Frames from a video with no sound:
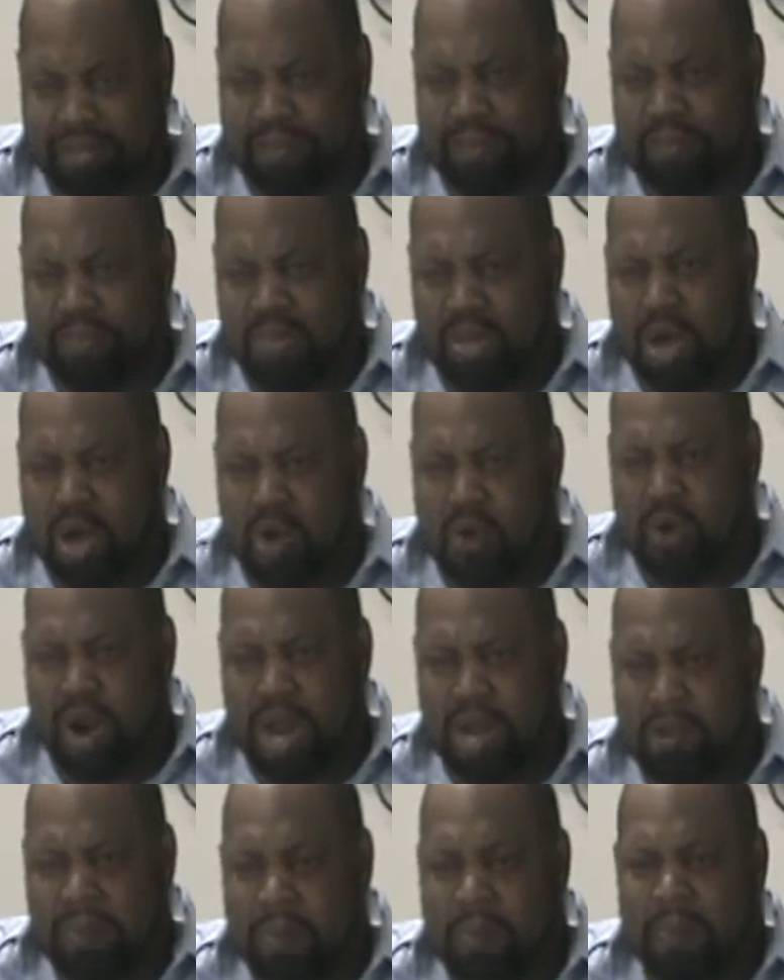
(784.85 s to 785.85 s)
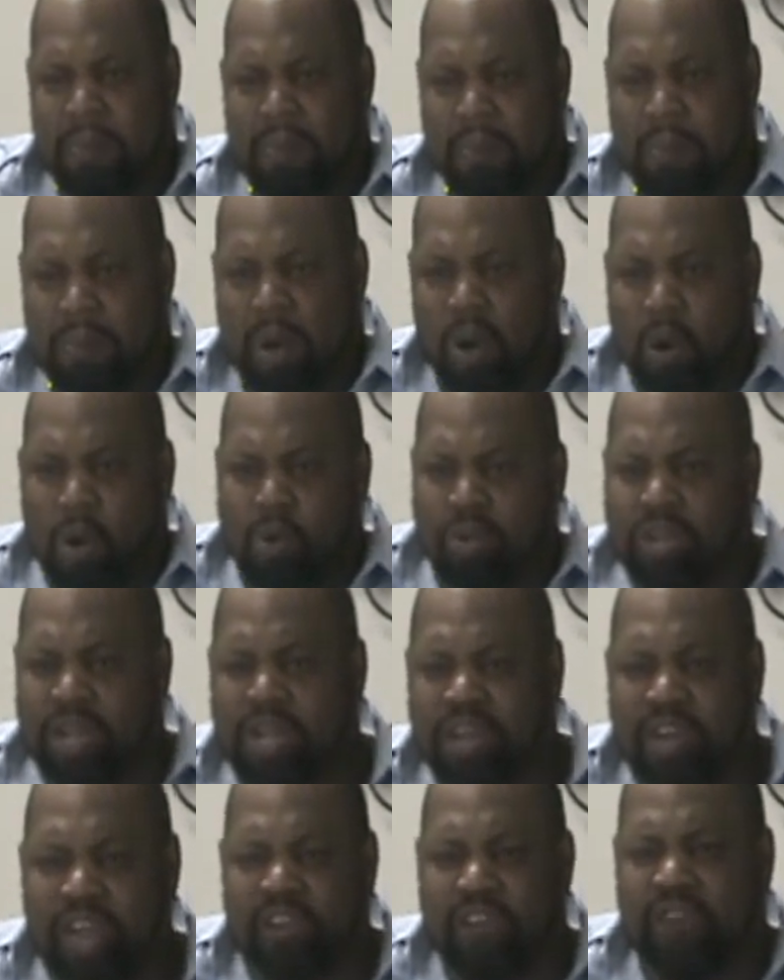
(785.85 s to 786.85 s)
All right. All right? Old
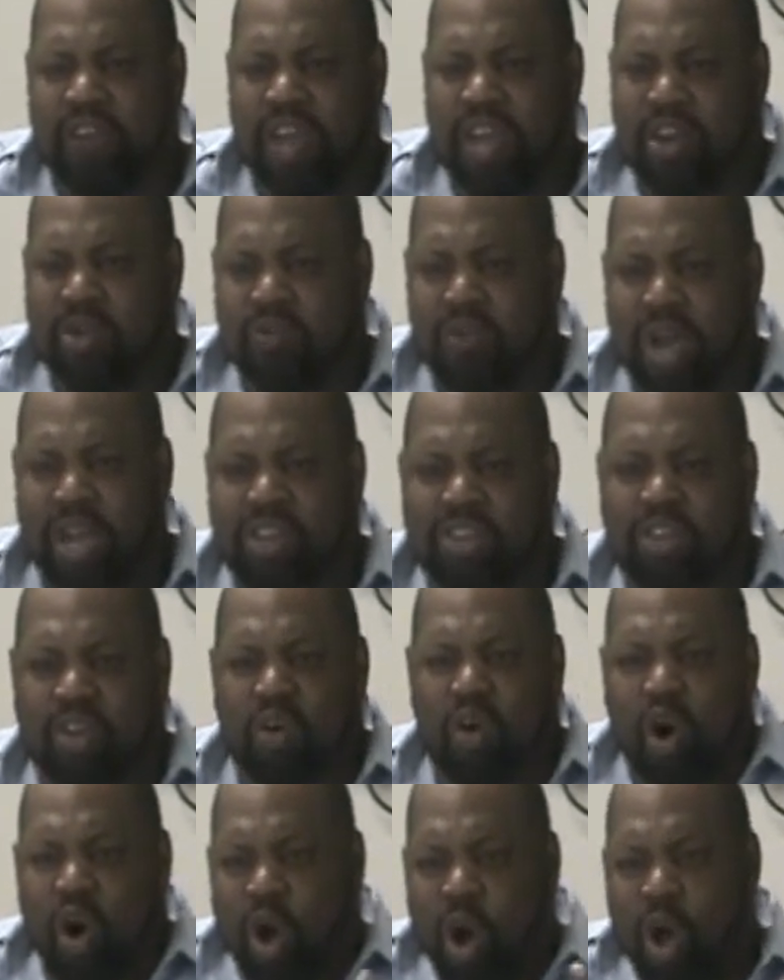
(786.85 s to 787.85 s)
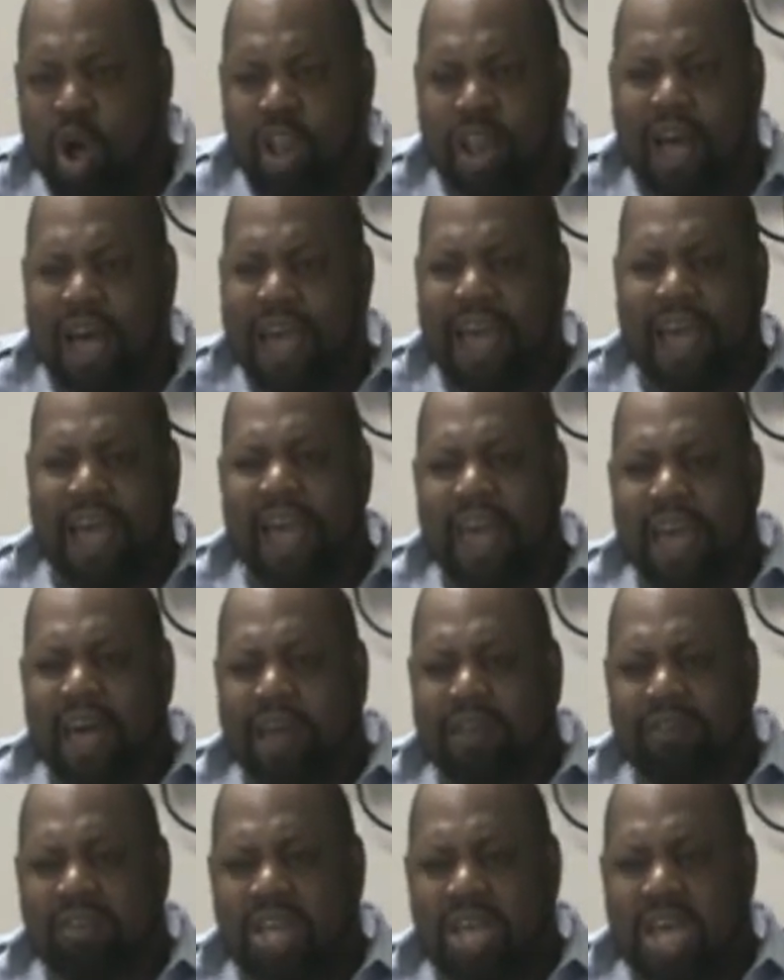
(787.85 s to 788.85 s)
things has faded away, so all I
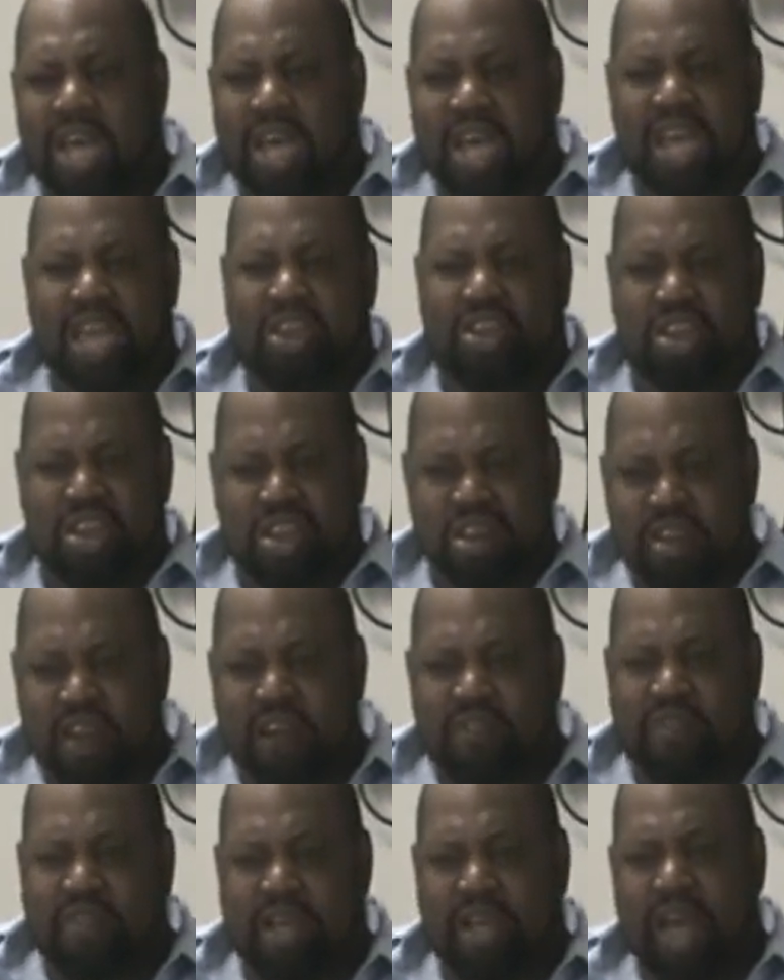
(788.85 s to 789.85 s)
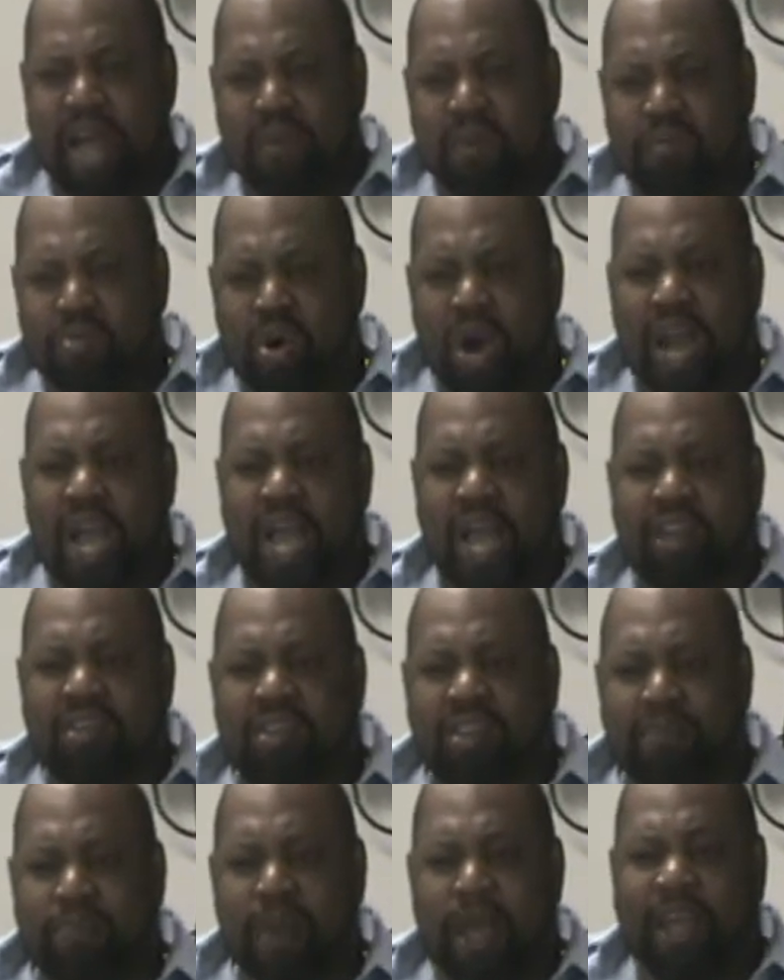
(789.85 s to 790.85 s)
have is nothing. I'm brand
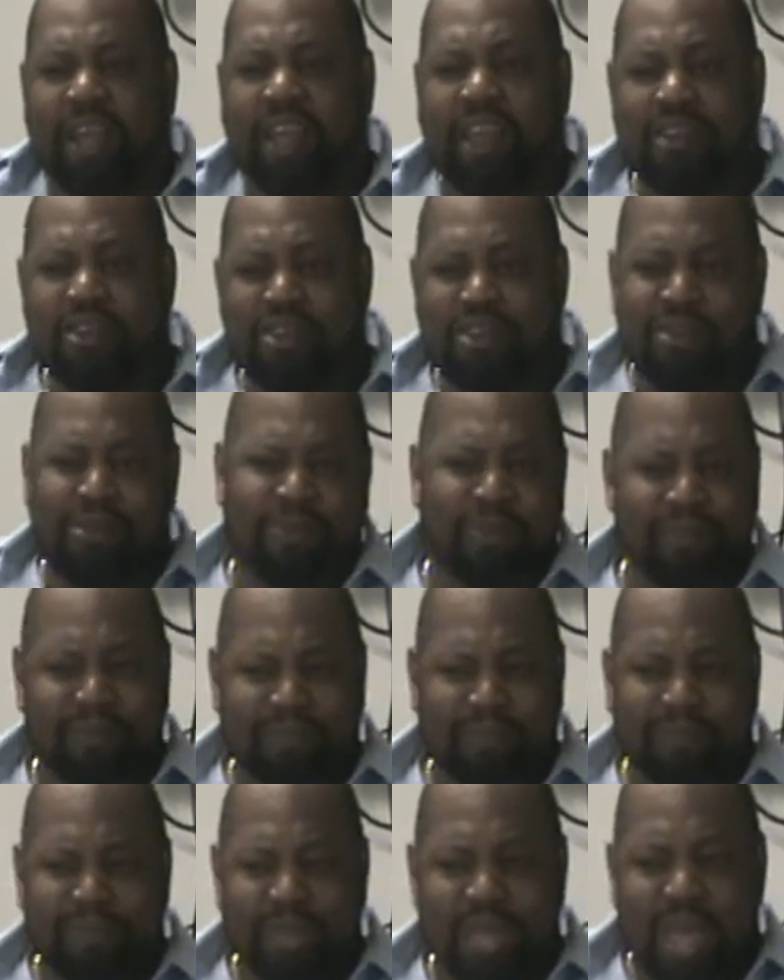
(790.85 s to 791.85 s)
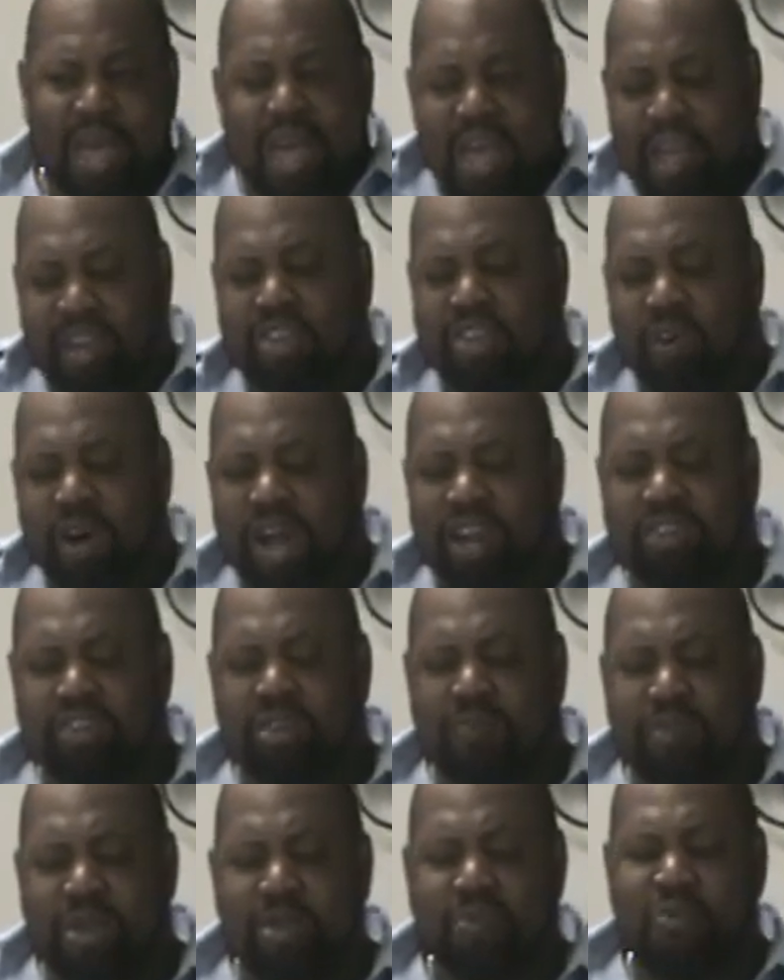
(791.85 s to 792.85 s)
spanking new. Mm -hmm. And so I
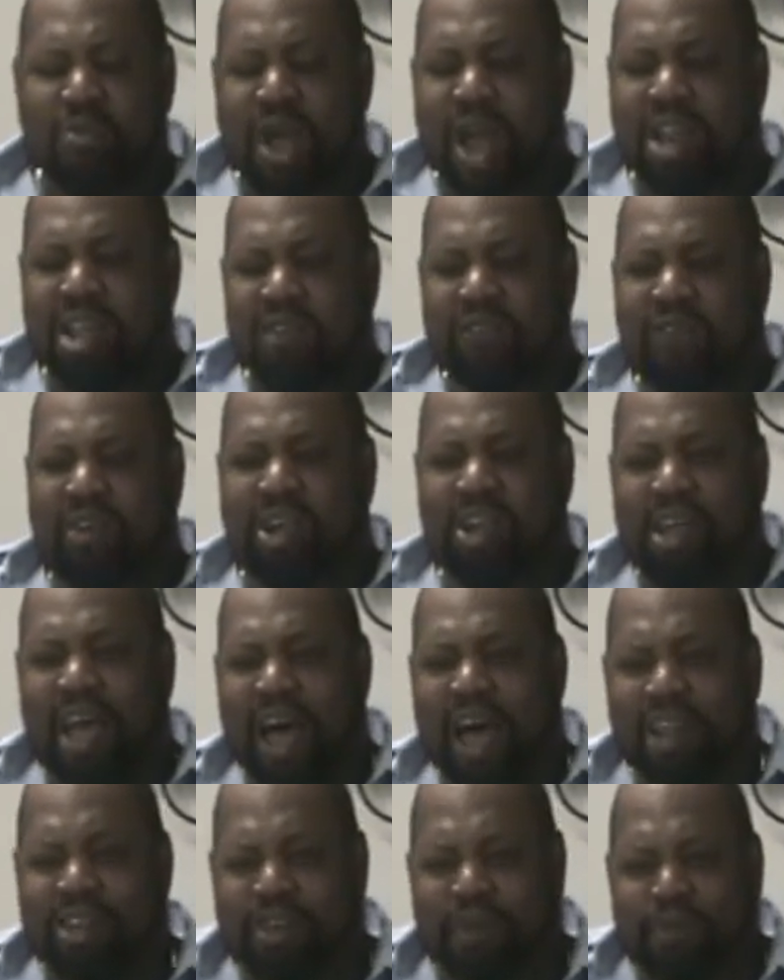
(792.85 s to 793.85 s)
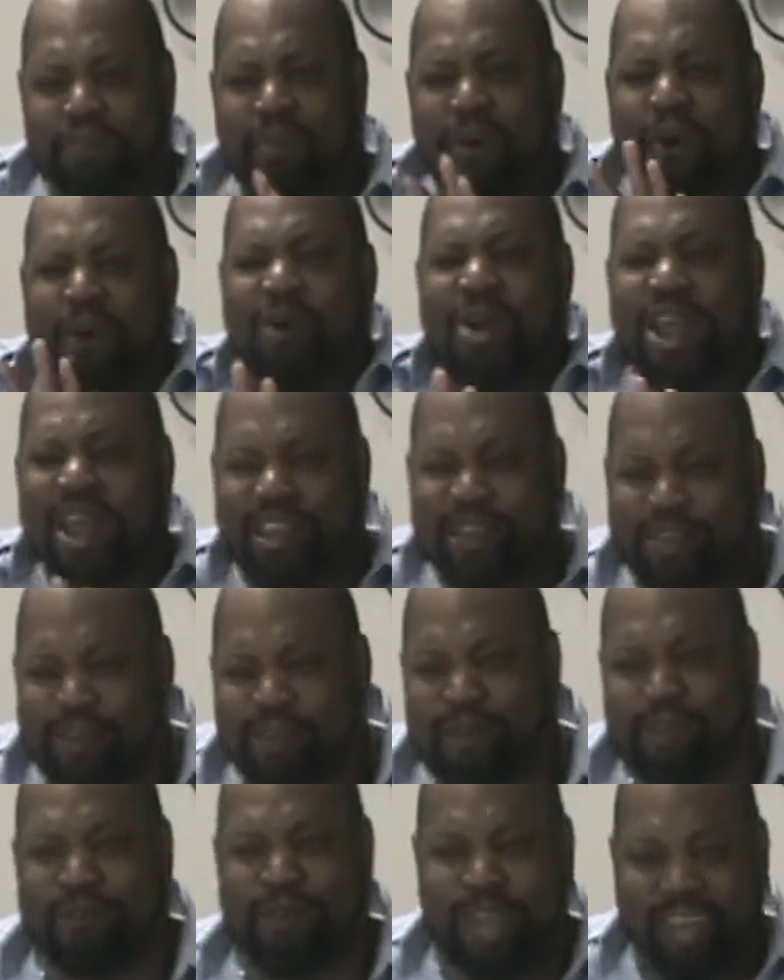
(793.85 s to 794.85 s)
should be ready for God to pour into
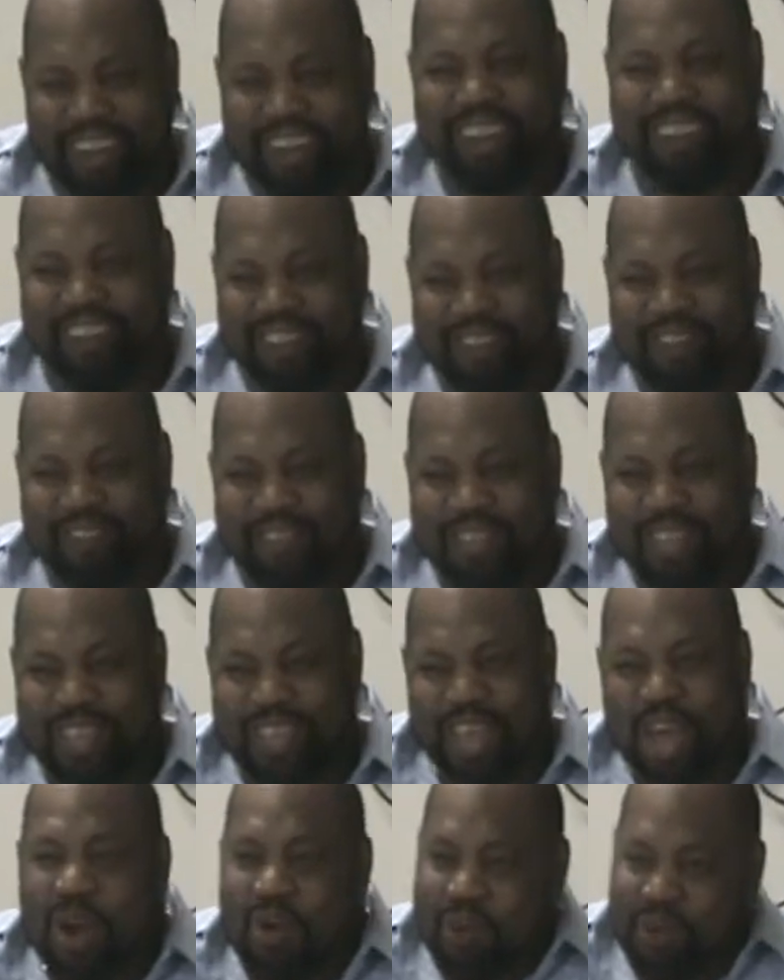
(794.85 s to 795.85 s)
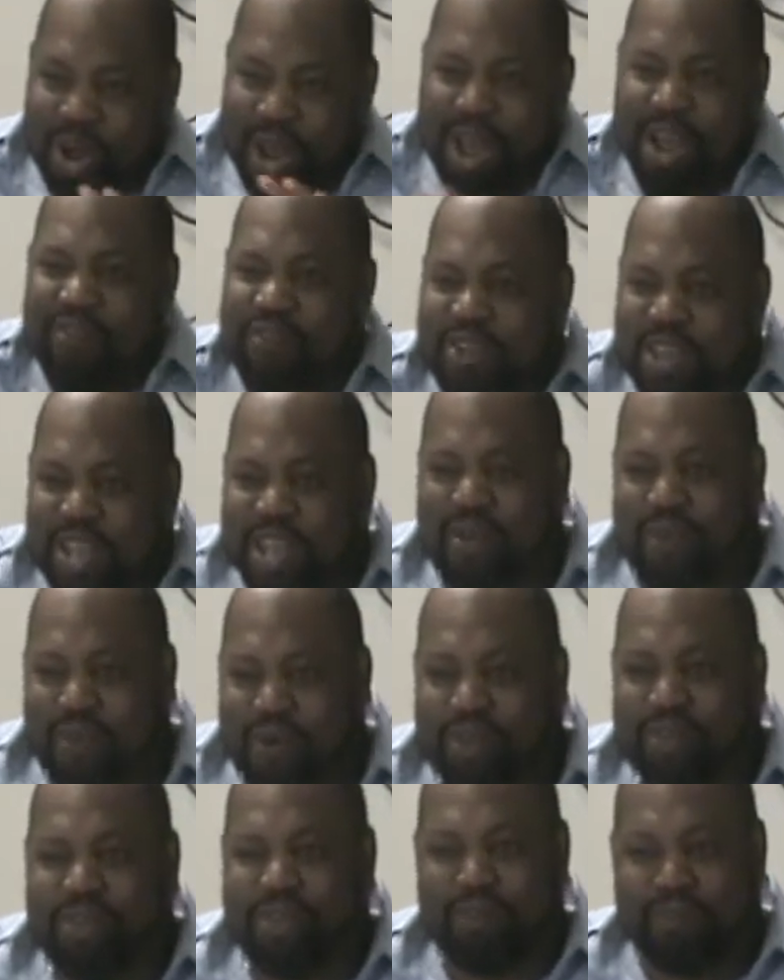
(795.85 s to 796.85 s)
me mm -hmm. wherever he
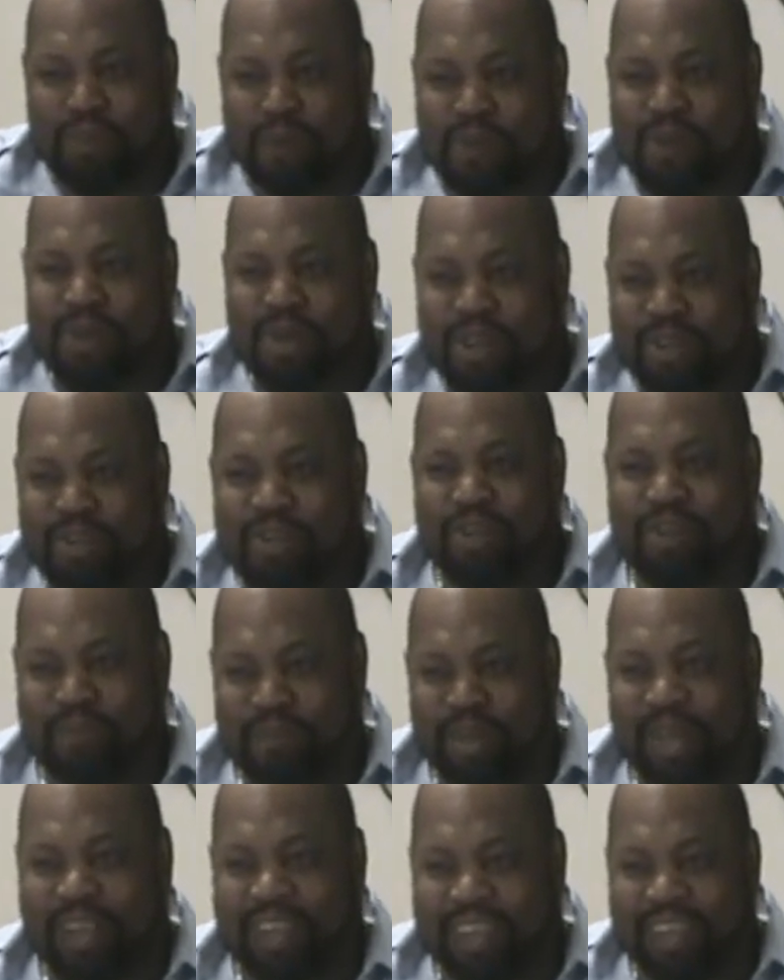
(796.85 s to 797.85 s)
wants to pour into me.